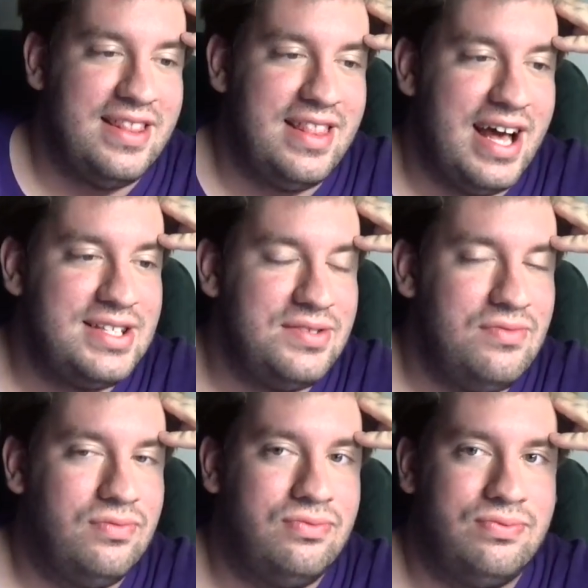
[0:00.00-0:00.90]
That's a
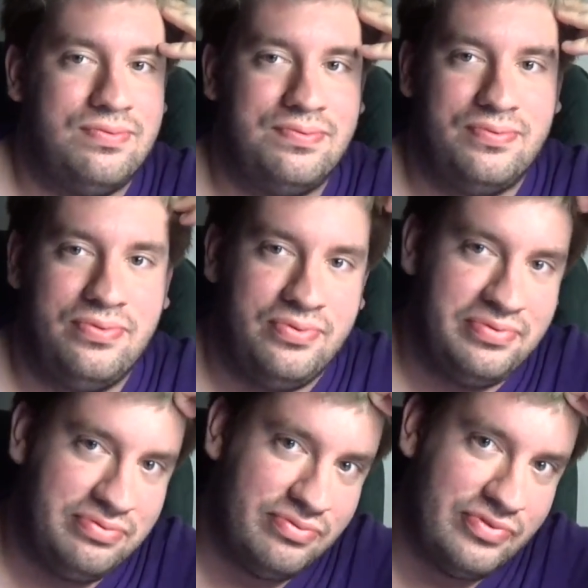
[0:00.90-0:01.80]

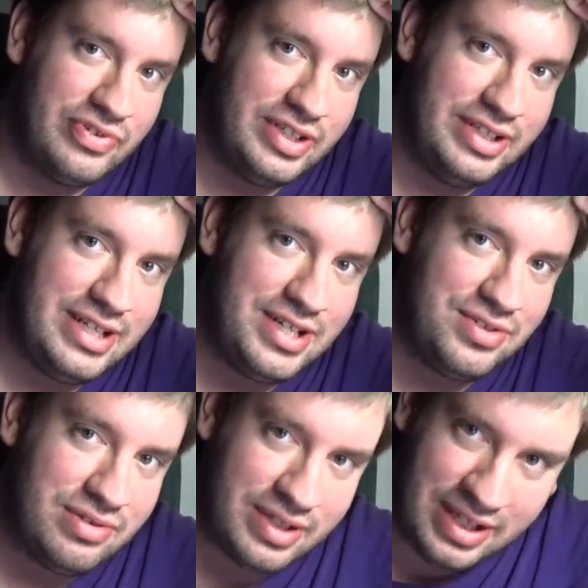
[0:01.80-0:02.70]
really
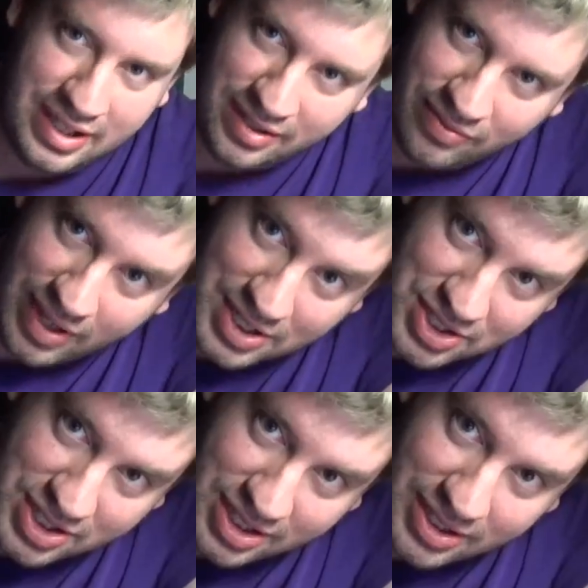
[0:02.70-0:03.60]
tricky
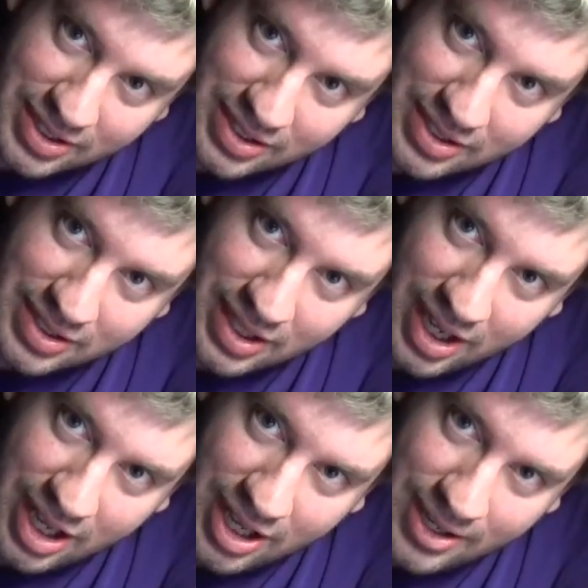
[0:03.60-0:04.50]
question.
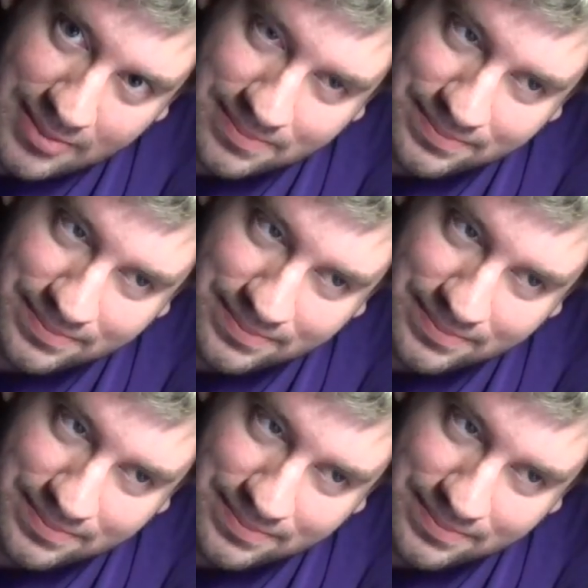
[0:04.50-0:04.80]
Part